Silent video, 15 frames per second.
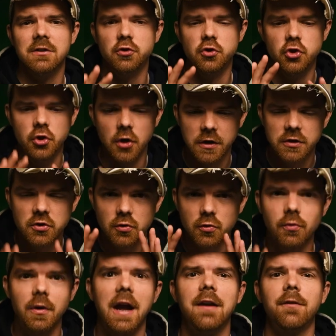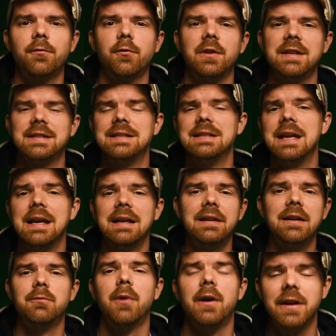is just right for this
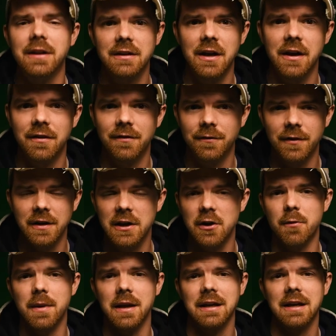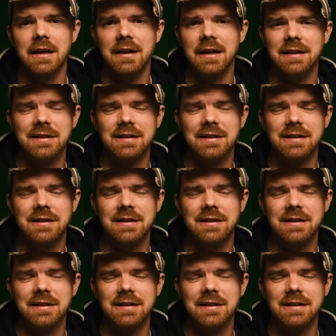daily run and gun video making.